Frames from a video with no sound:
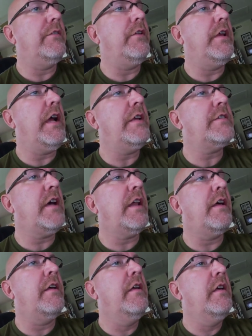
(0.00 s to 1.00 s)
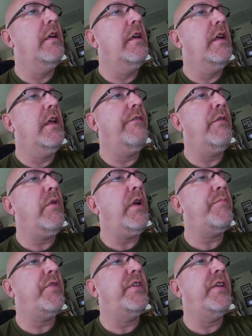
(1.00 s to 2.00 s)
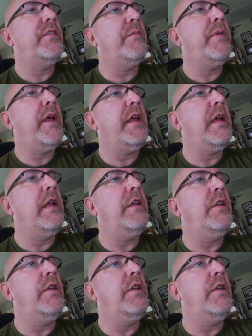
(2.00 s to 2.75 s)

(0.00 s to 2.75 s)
So you guys gotta, if you want to participate in